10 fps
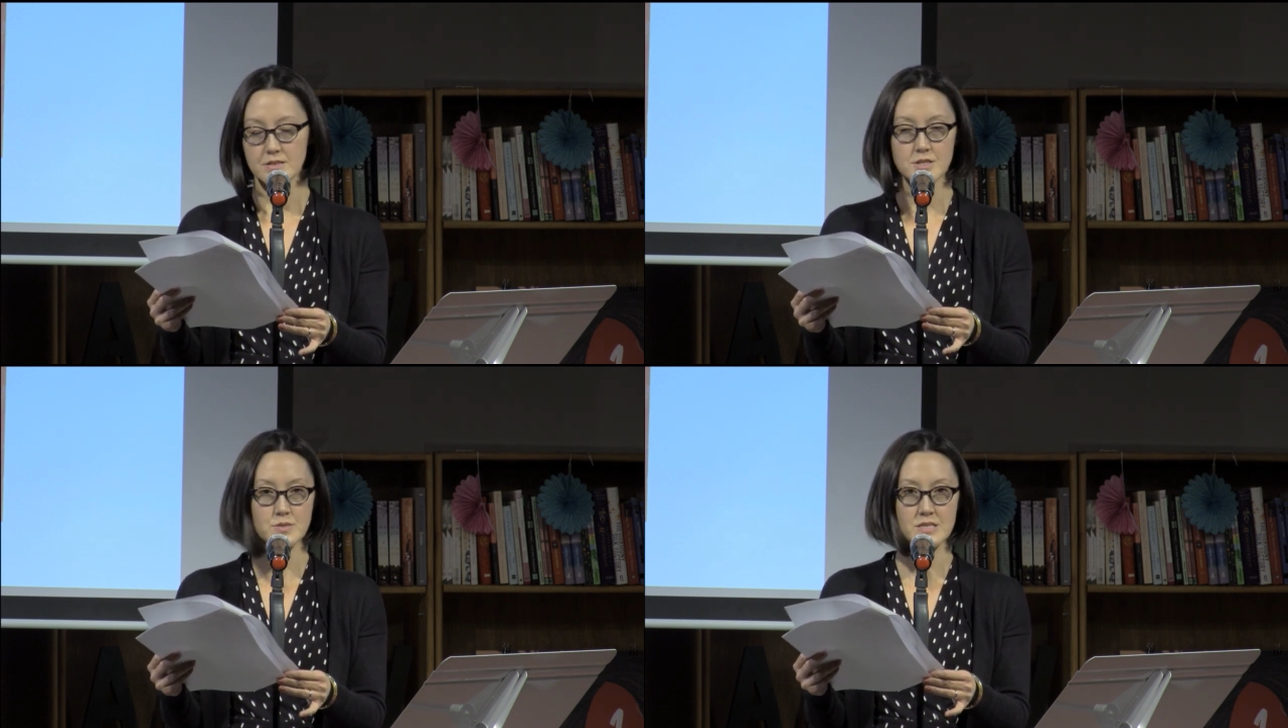
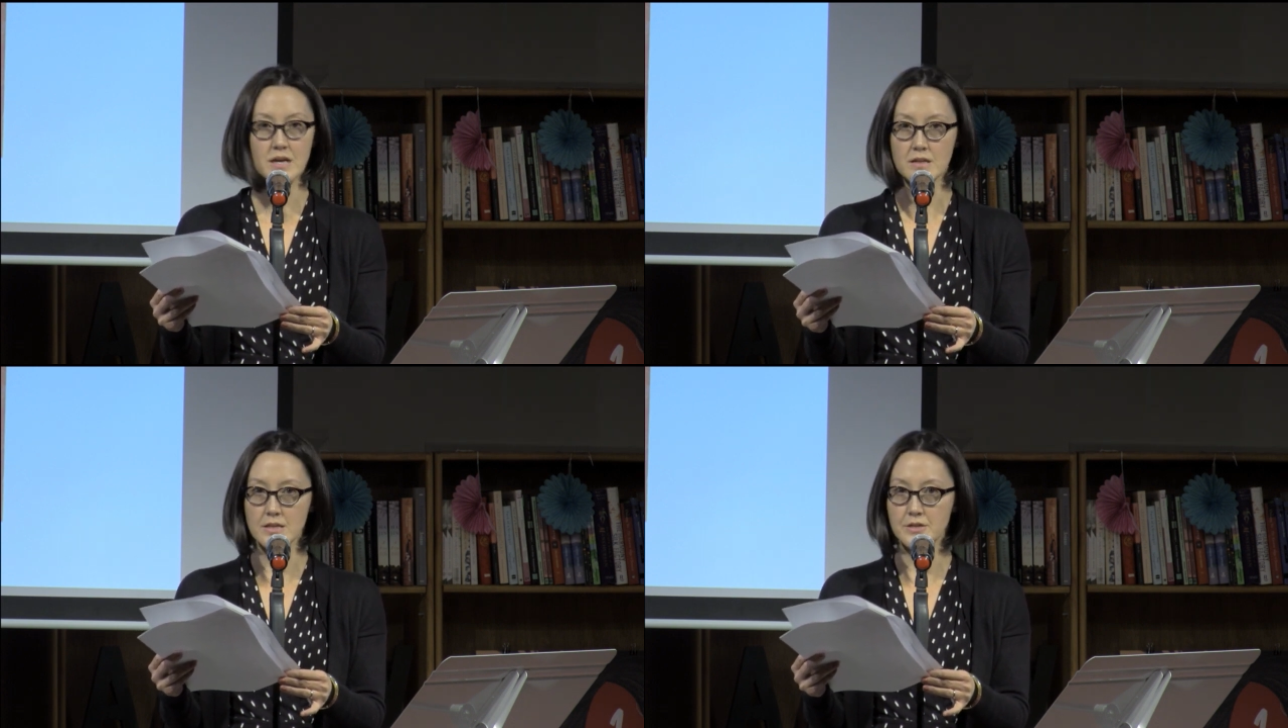She was
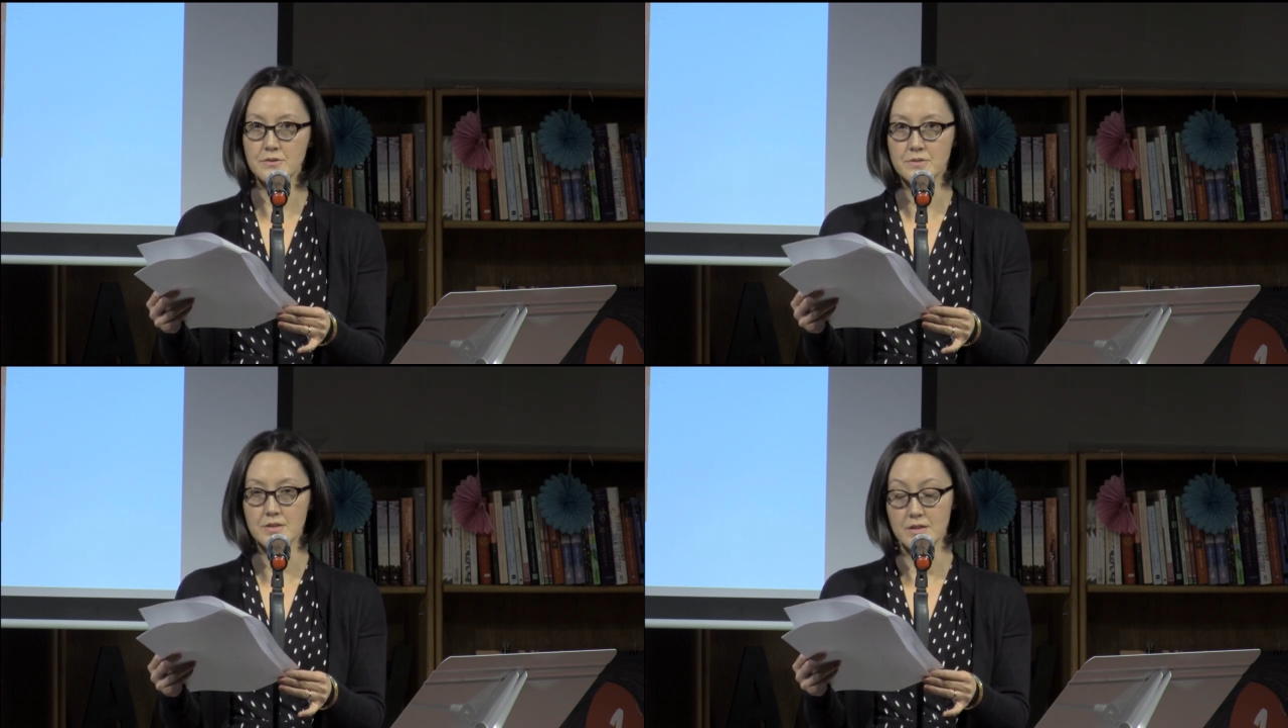not
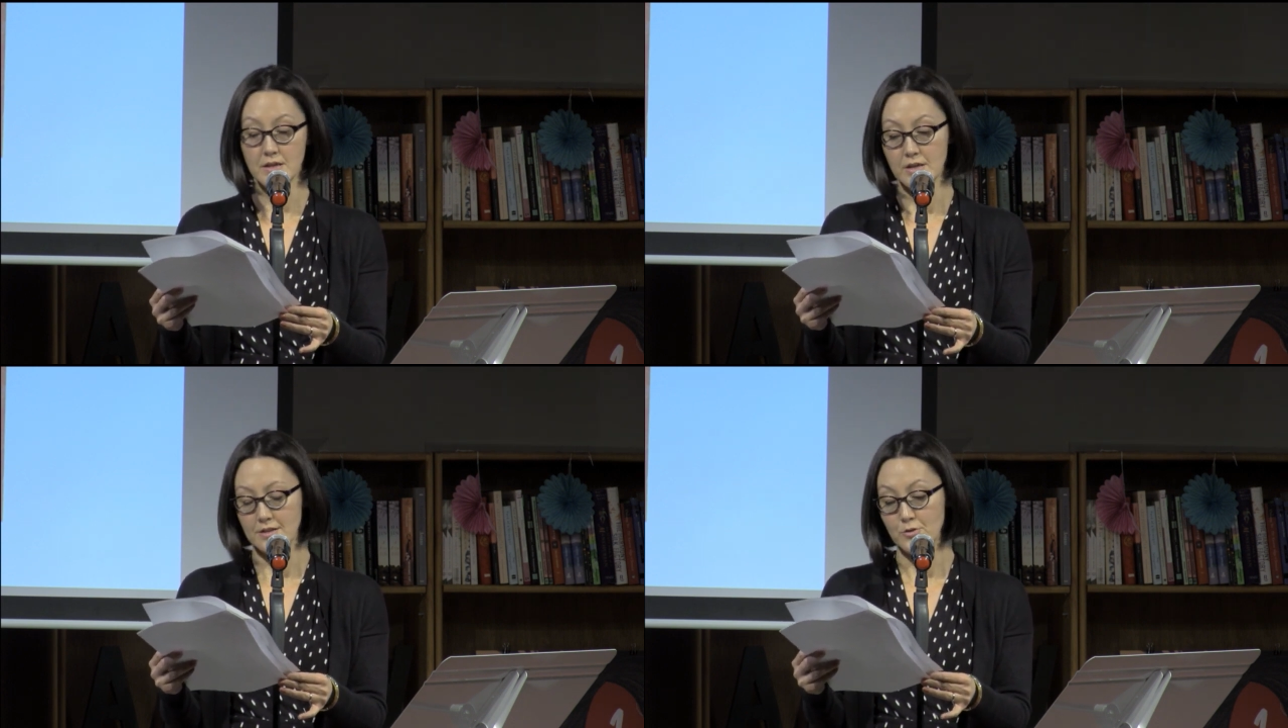alone.
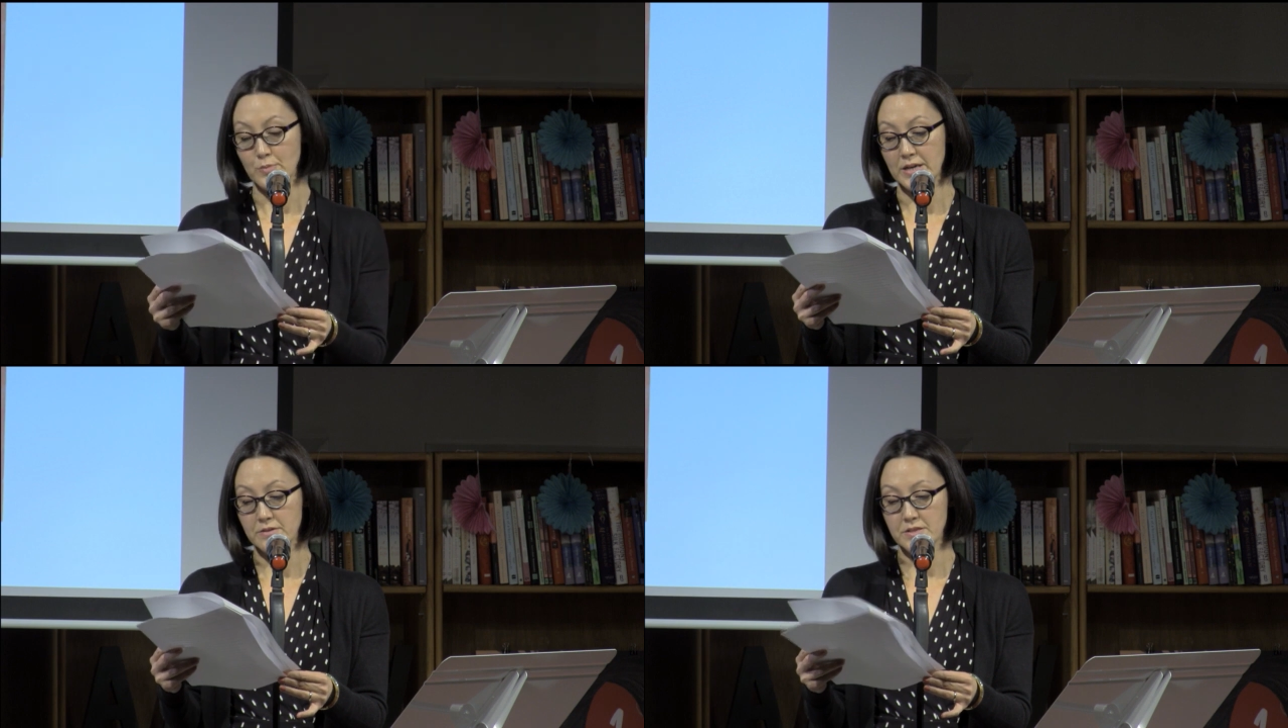No
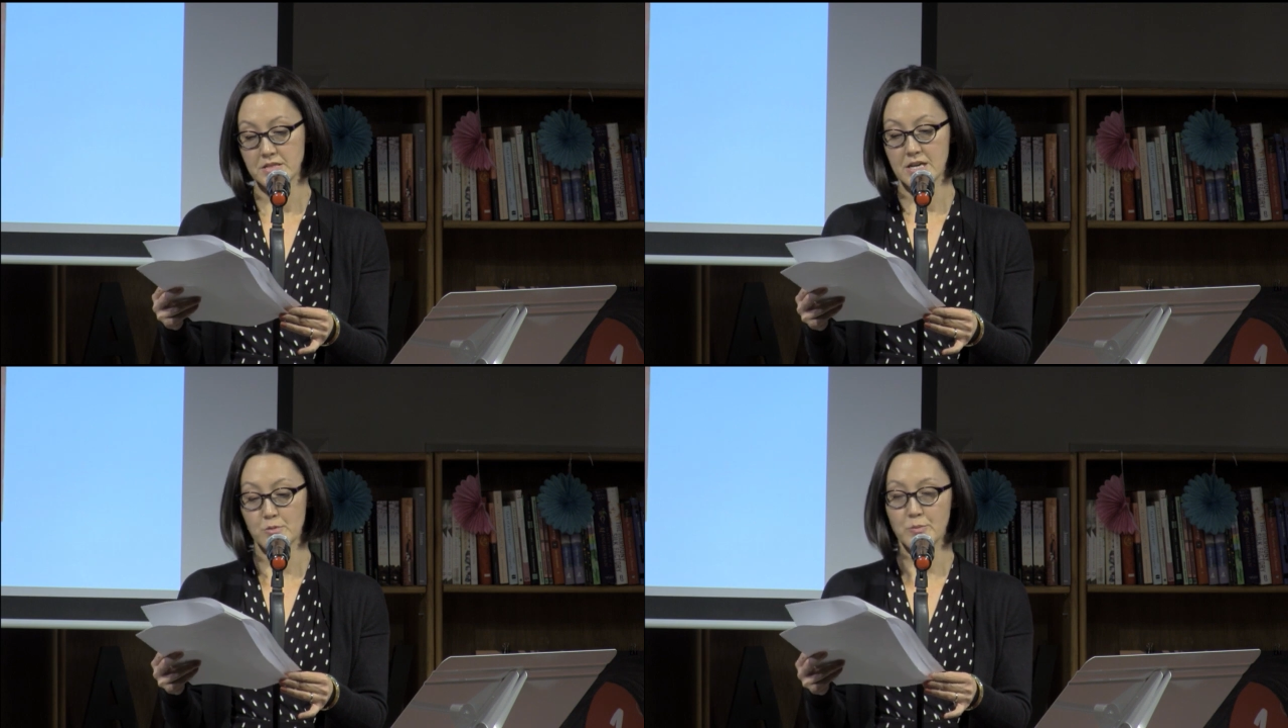matter the
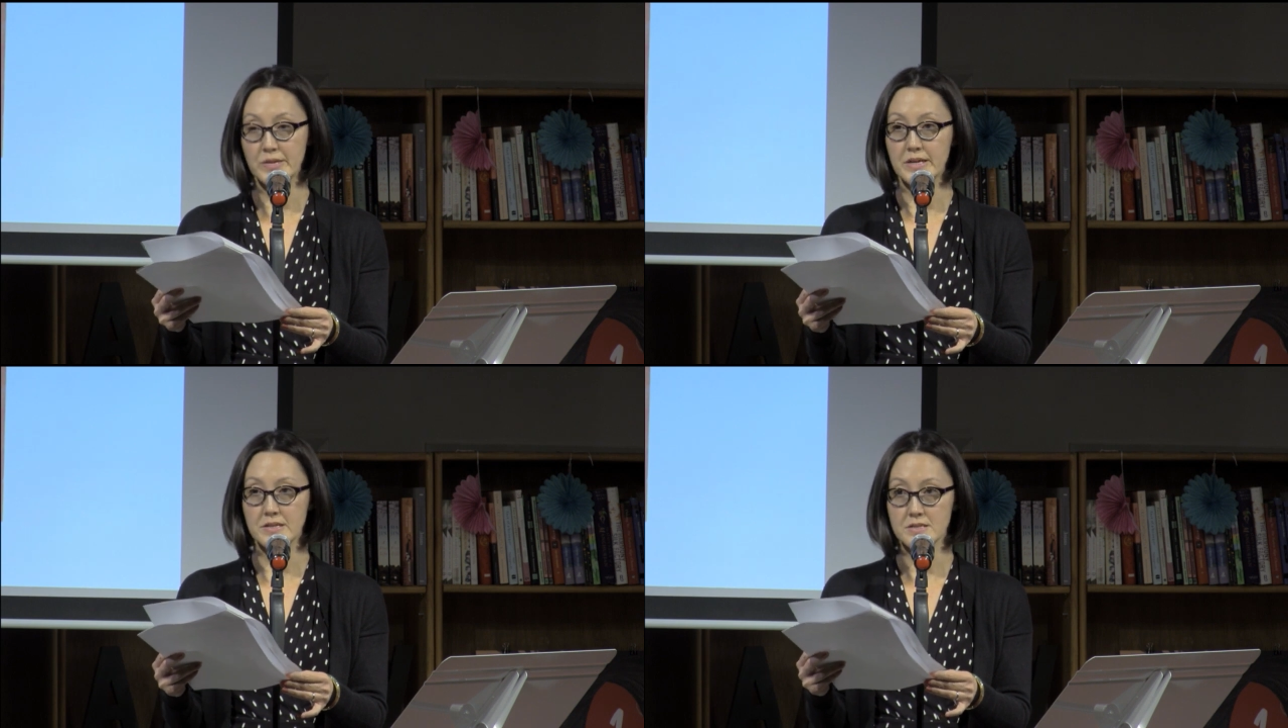time or
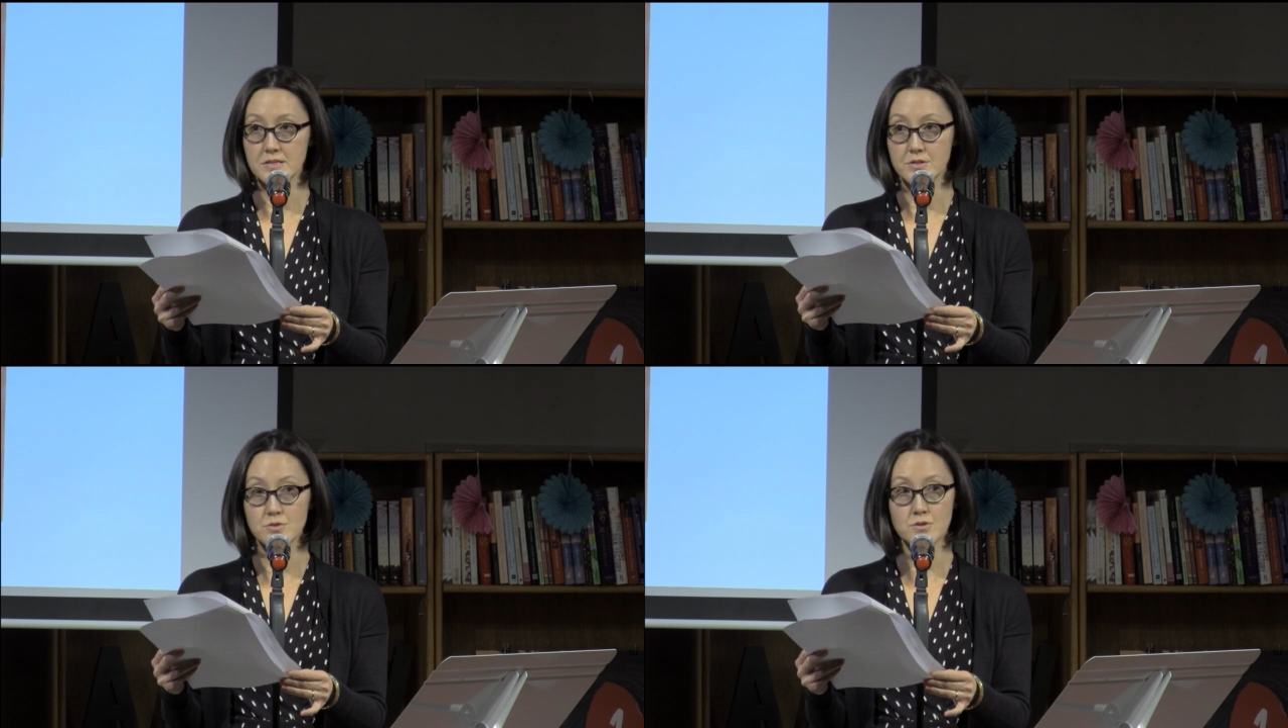
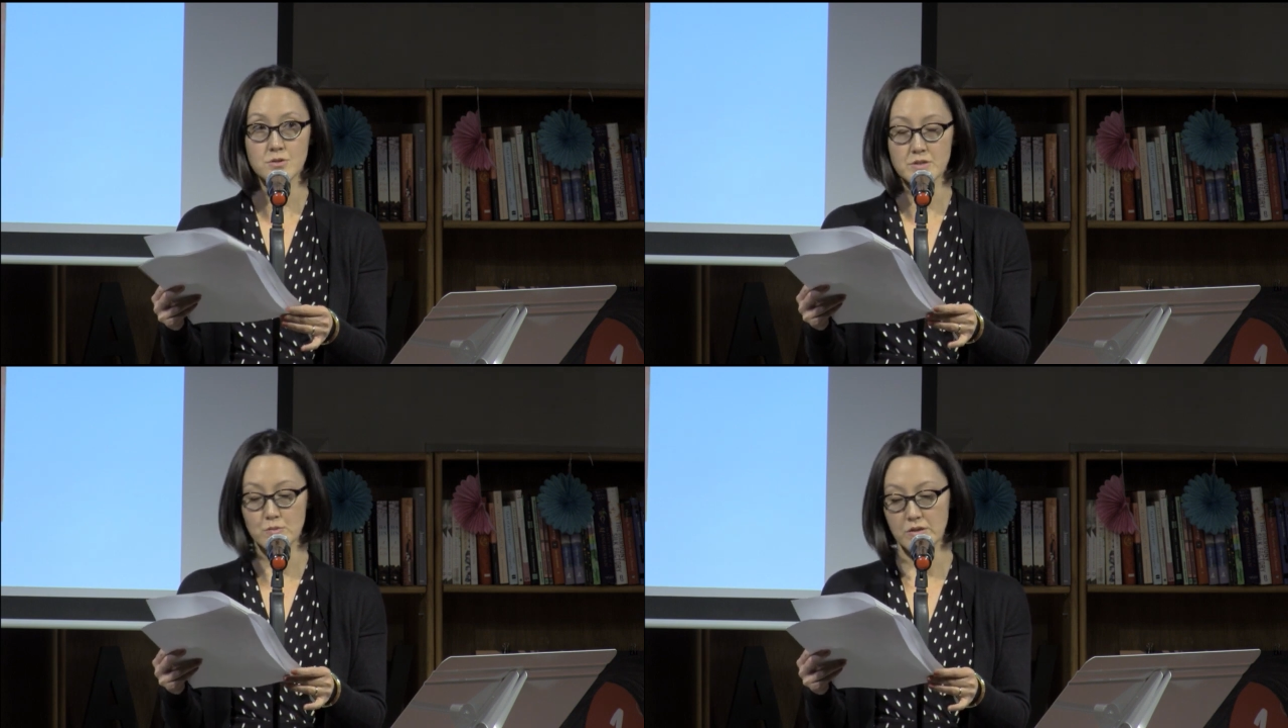place,
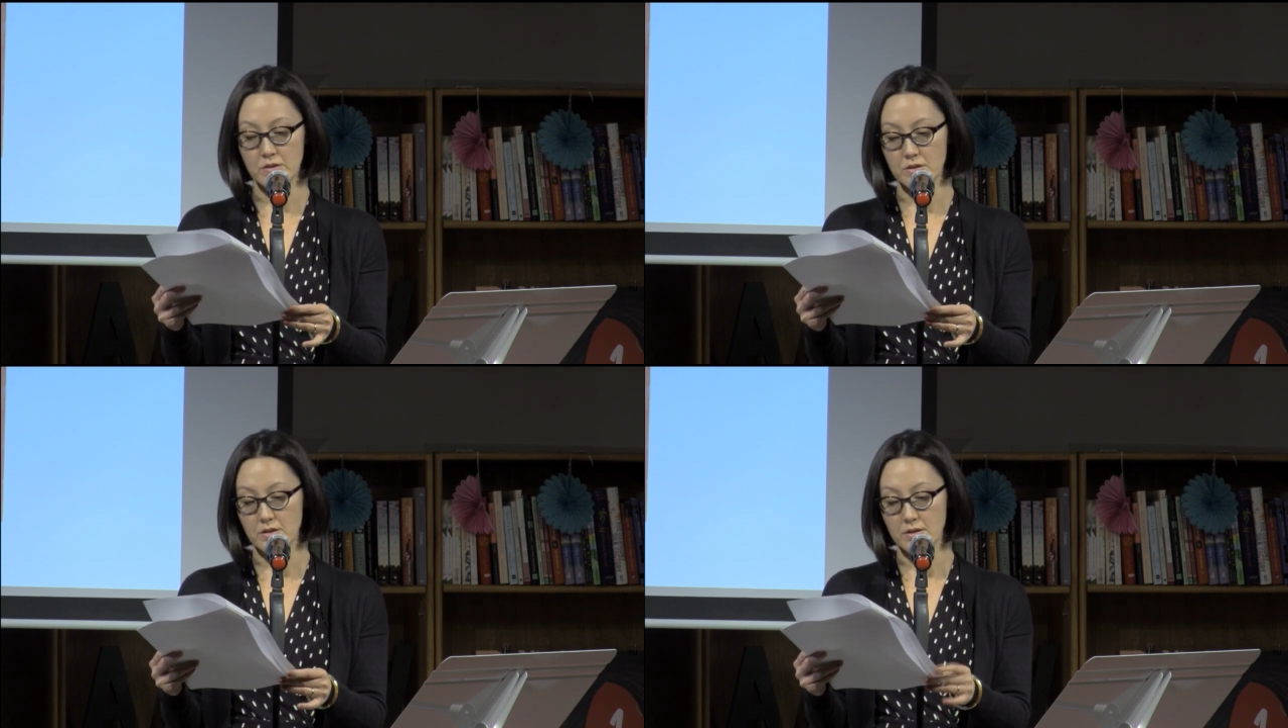Suho was
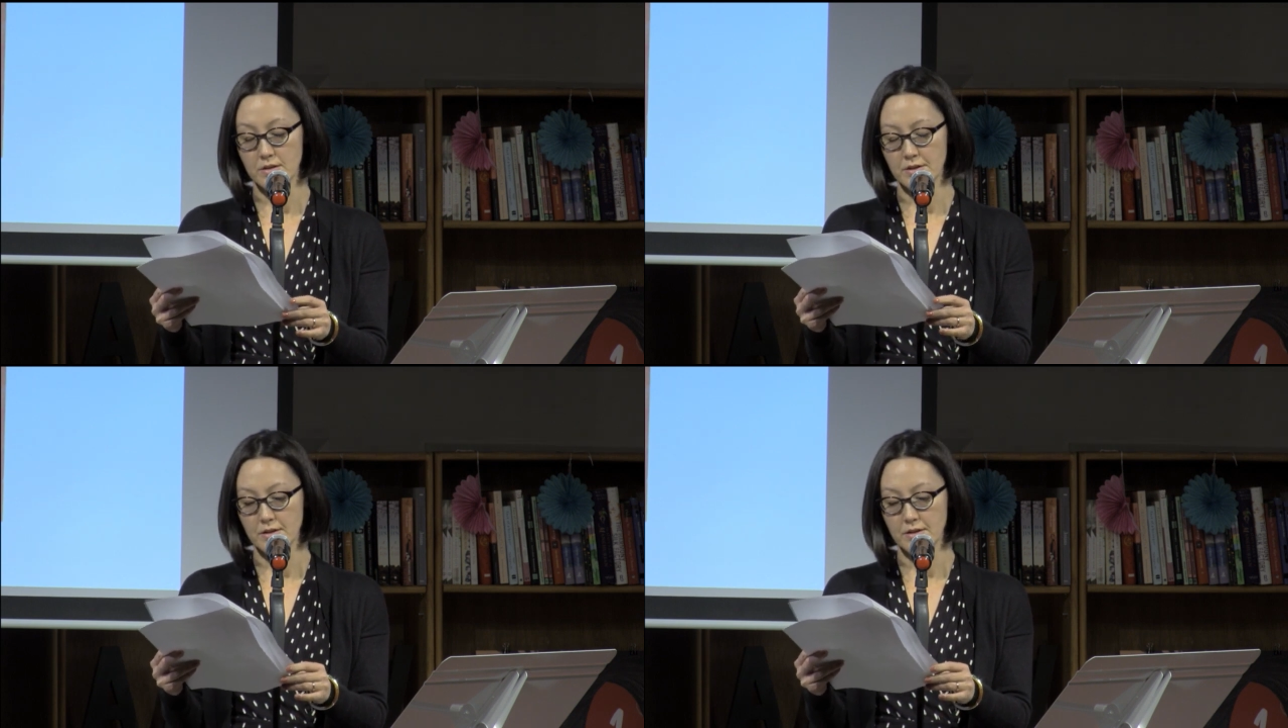with her.